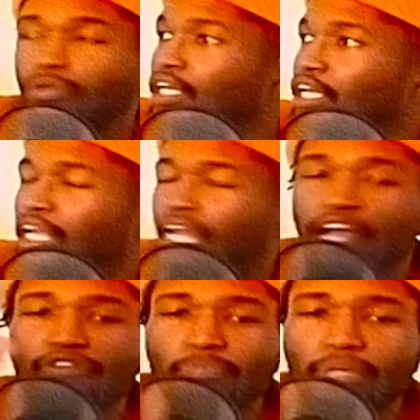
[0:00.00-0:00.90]
and every
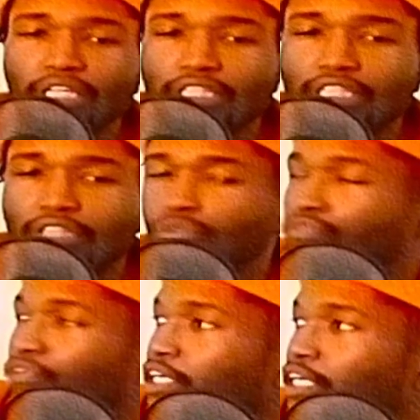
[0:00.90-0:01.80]
million of you
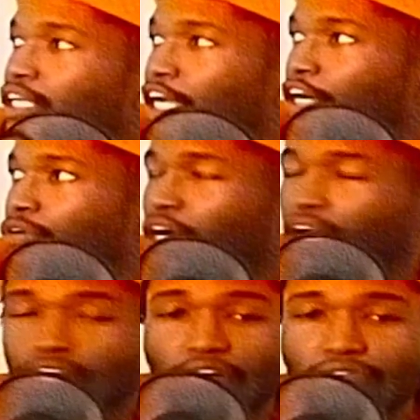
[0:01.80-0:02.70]
fucking count. I
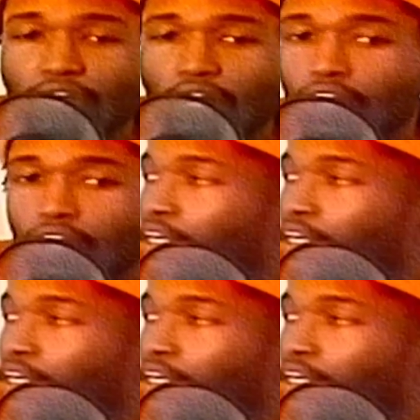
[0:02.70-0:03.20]
love y'all.